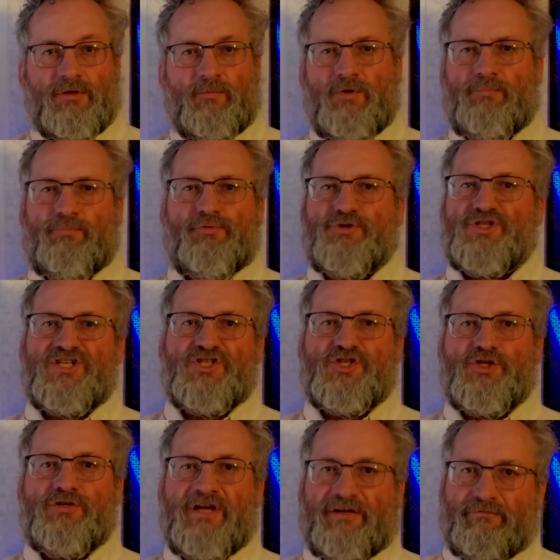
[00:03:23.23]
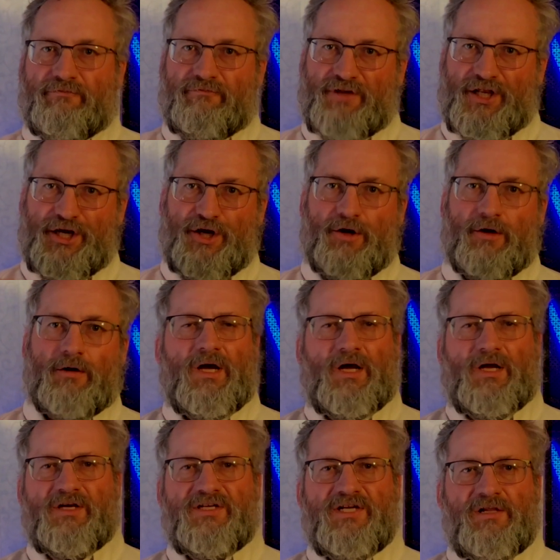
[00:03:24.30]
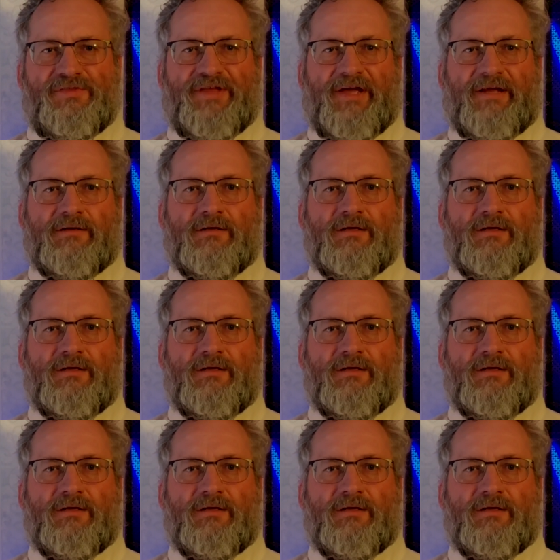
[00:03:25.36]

with precision and flair. Until then,